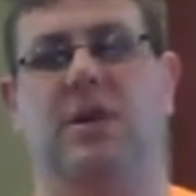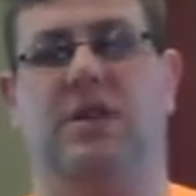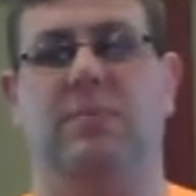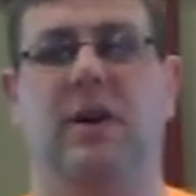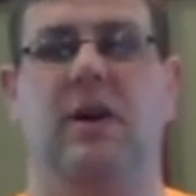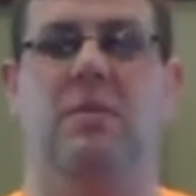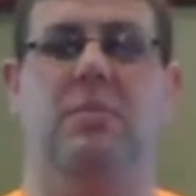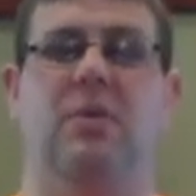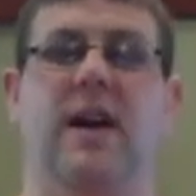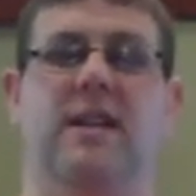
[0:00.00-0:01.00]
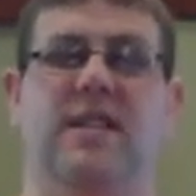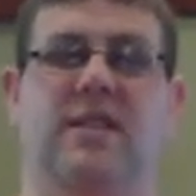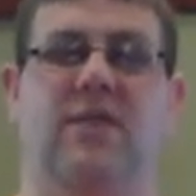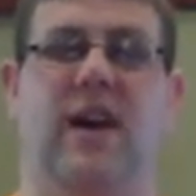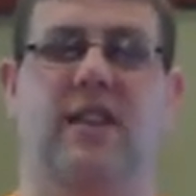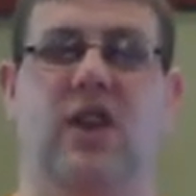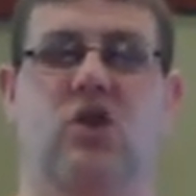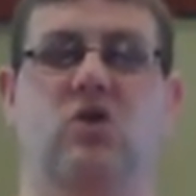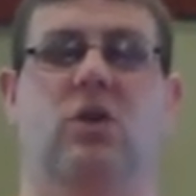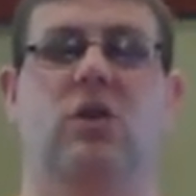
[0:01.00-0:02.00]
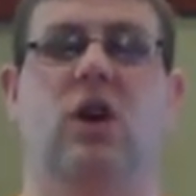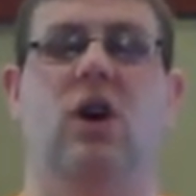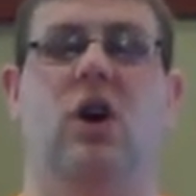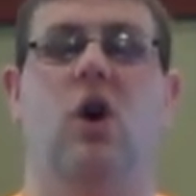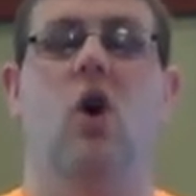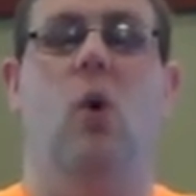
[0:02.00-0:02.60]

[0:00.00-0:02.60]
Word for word: Spirit brings is the fact that you no longer